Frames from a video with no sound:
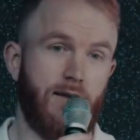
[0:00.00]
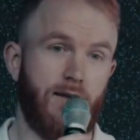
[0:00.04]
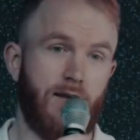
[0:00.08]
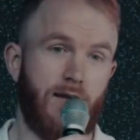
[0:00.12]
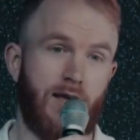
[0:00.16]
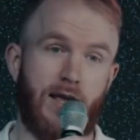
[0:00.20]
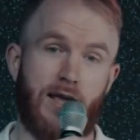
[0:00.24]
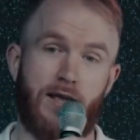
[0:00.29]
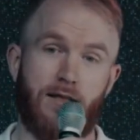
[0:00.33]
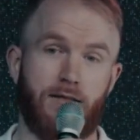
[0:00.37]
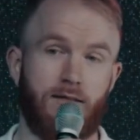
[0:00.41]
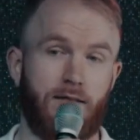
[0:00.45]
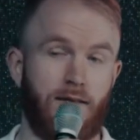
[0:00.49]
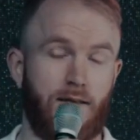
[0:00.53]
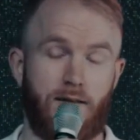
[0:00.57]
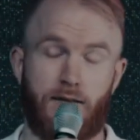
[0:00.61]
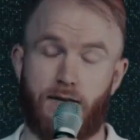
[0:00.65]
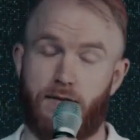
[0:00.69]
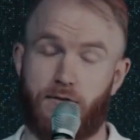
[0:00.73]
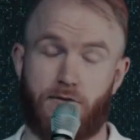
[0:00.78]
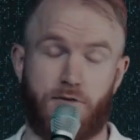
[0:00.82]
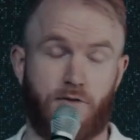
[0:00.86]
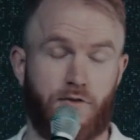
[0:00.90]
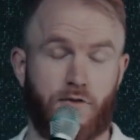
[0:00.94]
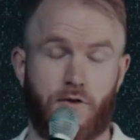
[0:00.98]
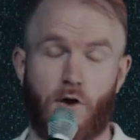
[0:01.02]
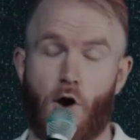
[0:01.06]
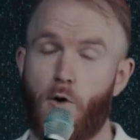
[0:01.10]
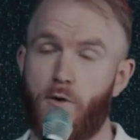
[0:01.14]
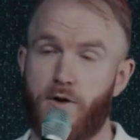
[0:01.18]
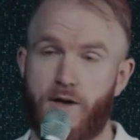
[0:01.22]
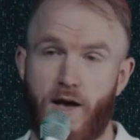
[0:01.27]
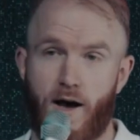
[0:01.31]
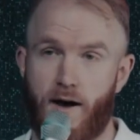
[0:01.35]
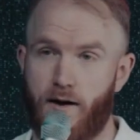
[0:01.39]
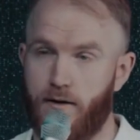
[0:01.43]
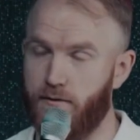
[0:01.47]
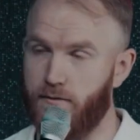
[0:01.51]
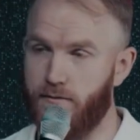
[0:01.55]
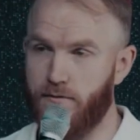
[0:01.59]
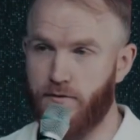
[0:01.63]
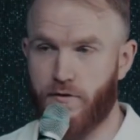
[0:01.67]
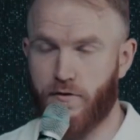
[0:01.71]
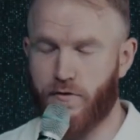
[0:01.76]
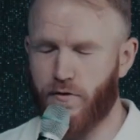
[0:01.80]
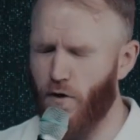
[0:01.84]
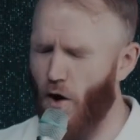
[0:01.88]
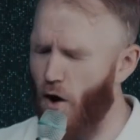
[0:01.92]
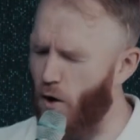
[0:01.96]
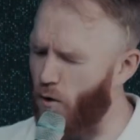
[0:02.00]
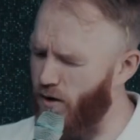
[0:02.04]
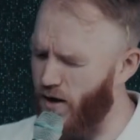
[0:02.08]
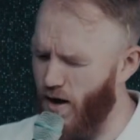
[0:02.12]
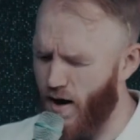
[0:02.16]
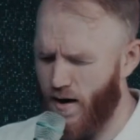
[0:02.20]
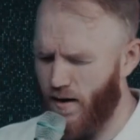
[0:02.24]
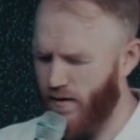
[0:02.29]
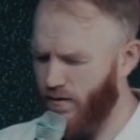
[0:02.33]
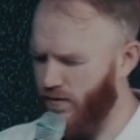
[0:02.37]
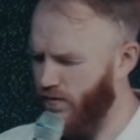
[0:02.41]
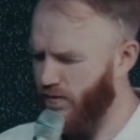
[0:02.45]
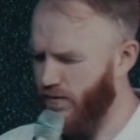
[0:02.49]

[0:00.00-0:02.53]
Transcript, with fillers: he's so young, so young.